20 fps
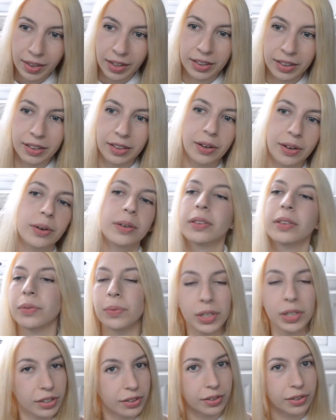So The
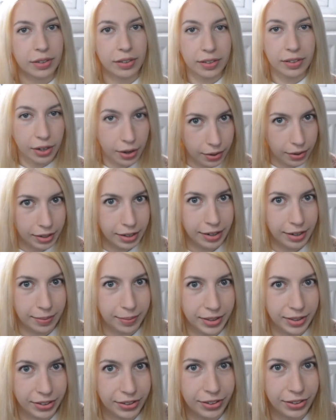Witcher is totally up
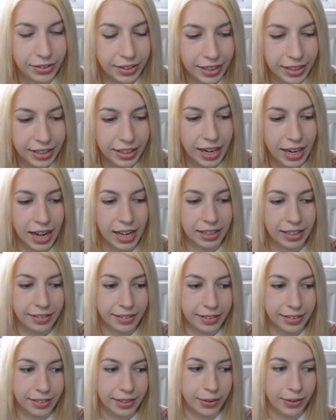my street, and
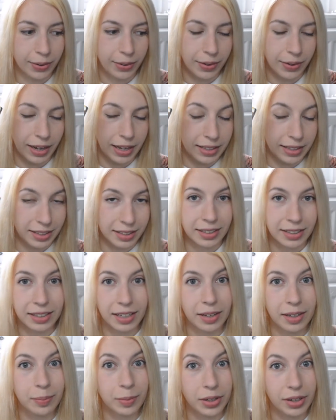so I think
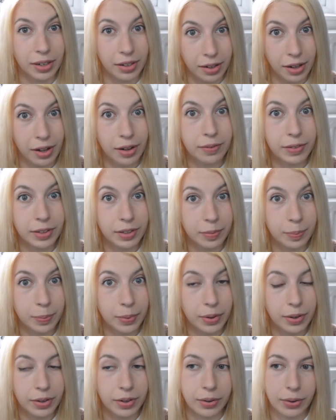I'm going to love this
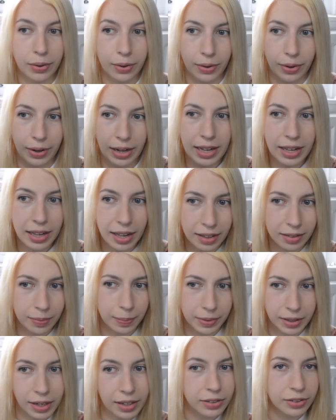book, or it has
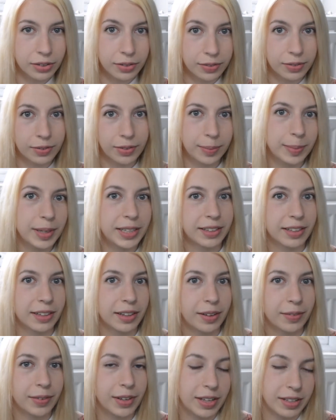potential for me to
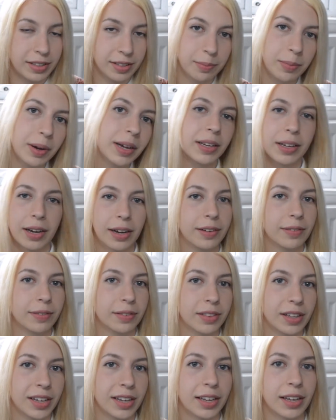love it. It's my kind of
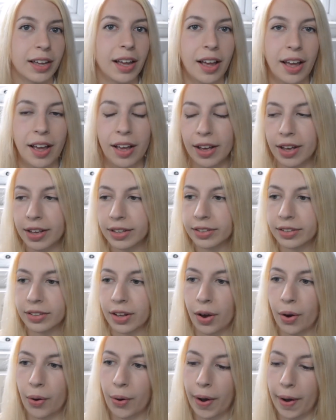thing.
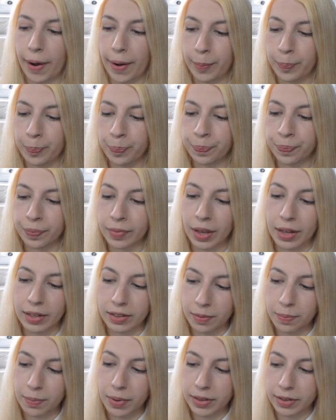So
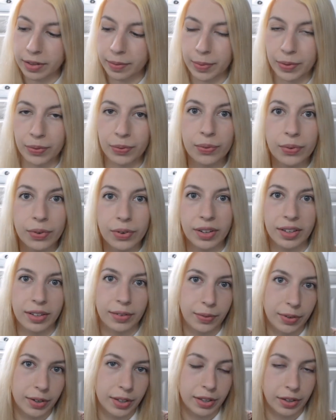it's meant to be
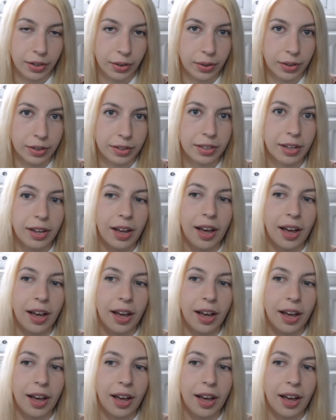really good.